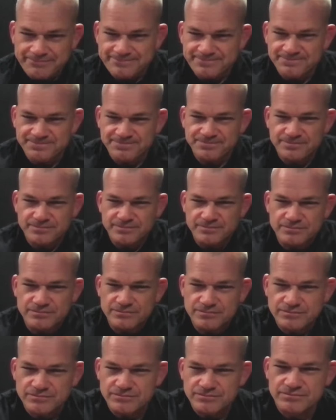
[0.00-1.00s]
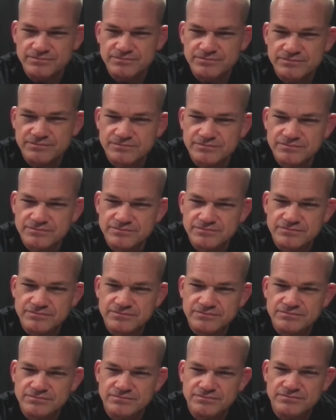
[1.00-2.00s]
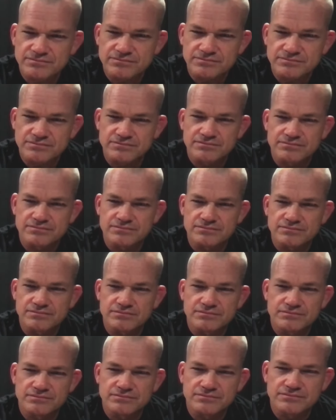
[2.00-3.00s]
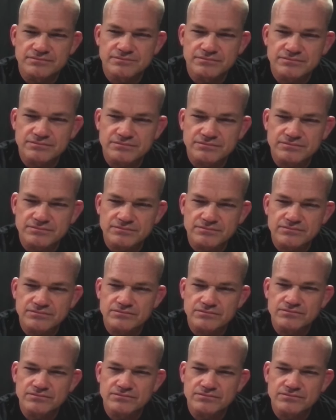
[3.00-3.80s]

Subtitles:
[no speech]